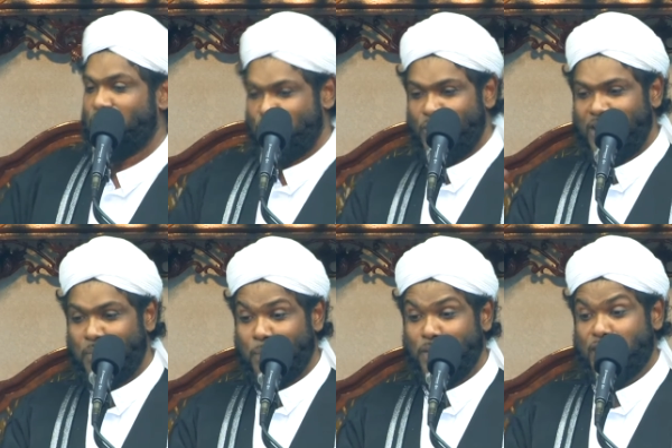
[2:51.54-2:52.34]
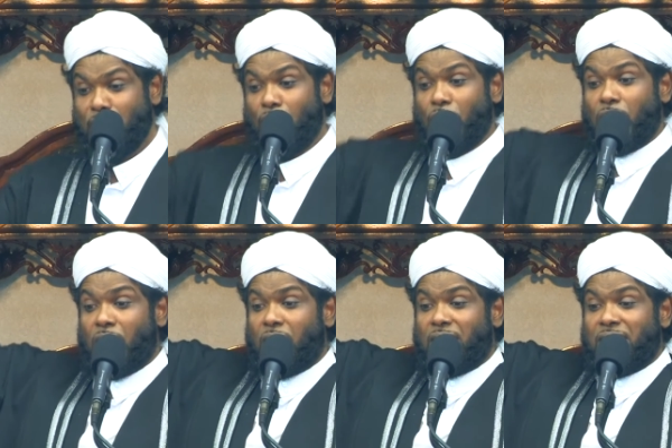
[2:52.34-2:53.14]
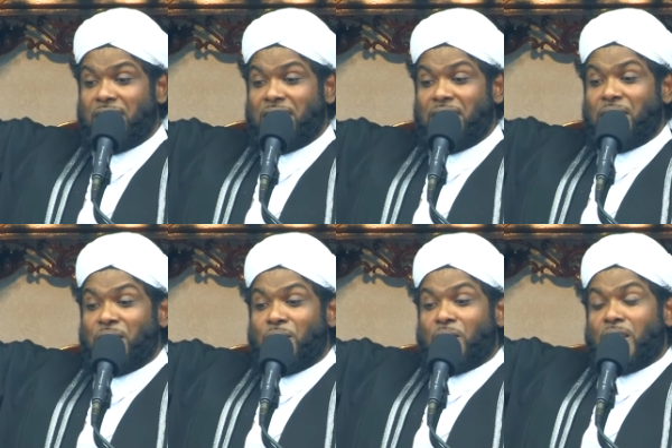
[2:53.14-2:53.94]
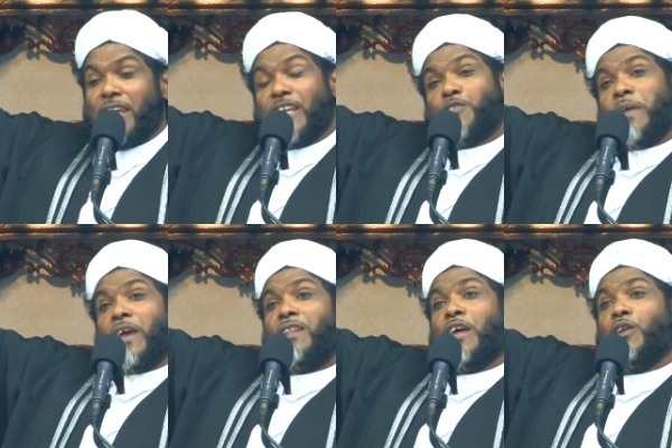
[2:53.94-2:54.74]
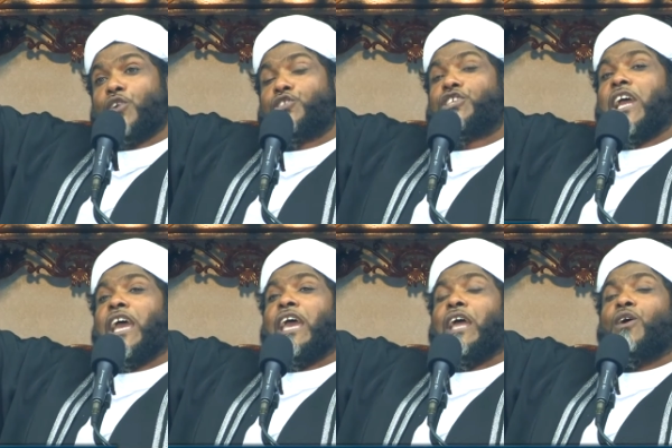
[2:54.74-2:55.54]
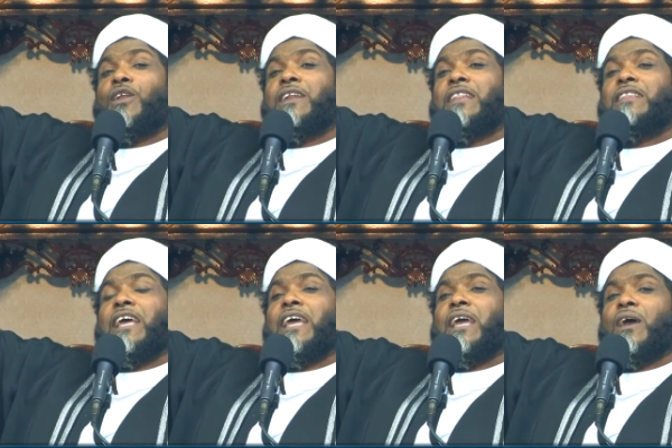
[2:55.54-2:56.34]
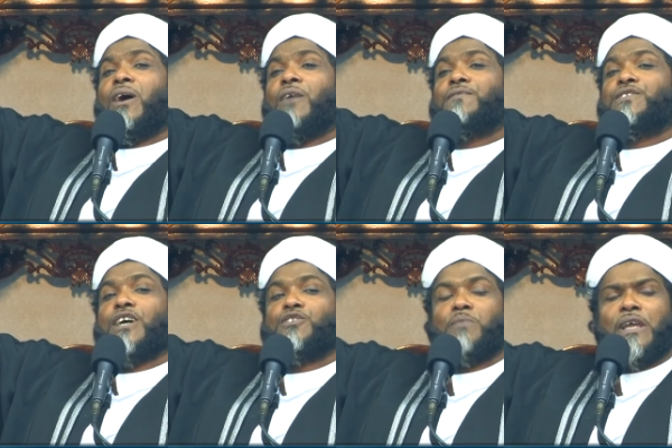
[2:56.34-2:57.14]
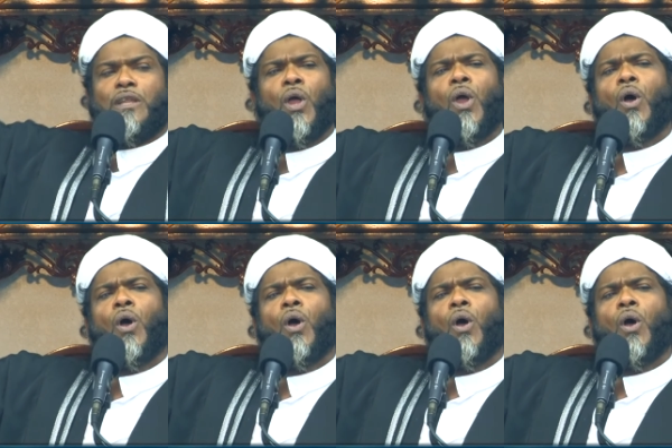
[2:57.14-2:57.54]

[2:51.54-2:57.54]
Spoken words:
Don't you hear people saying, Allah, let us be under your shade on the day of judgment.